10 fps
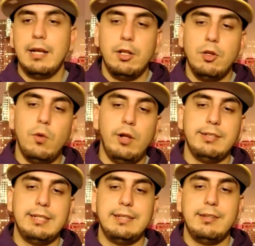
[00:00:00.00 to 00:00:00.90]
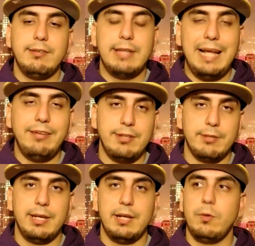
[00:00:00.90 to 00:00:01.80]
Luke Walton did this last year,
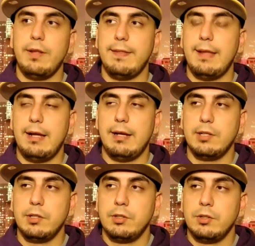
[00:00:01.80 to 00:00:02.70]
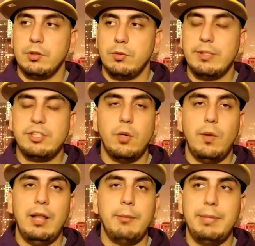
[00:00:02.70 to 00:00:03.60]
man, with
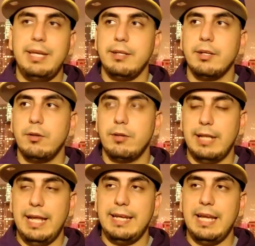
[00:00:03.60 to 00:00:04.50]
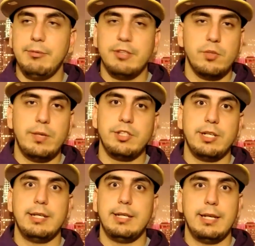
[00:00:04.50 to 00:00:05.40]
Joel Embiid, late game
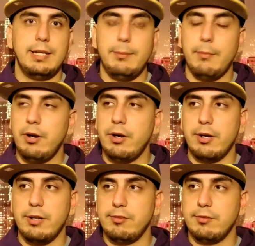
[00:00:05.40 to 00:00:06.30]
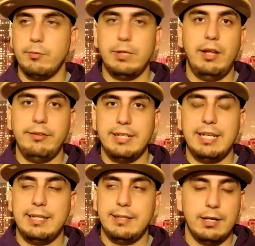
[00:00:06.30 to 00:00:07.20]
situation, and he murdered us. We lost
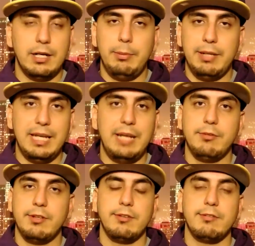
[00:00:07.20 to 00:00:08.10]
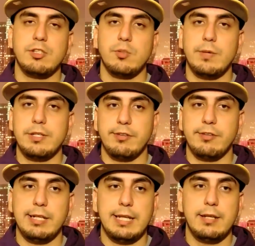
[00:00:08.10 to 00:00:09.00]
a couple of games because of situations
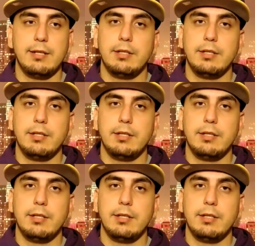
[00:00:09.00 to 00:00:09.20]
like that.